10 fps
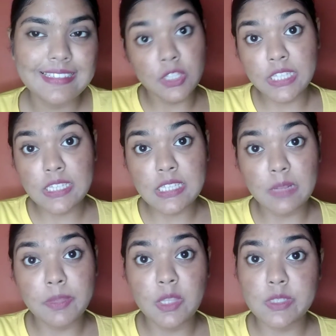For this,
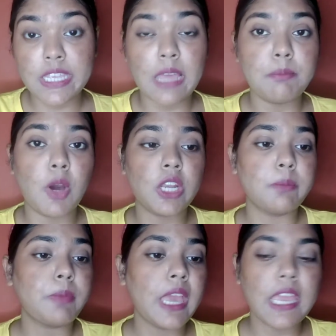I'll be using a
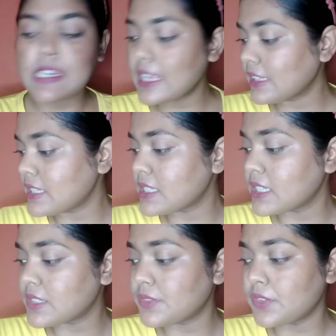body paint, and this
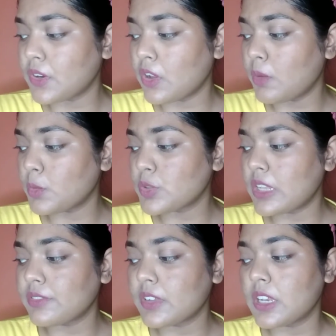is from
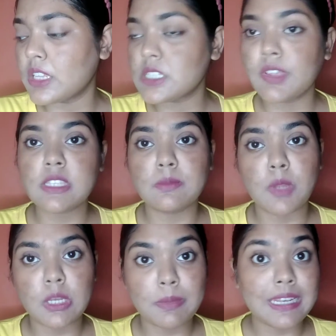12 Colors Face and
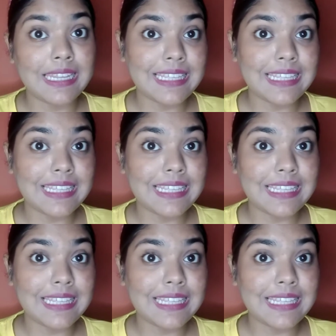Body Paint.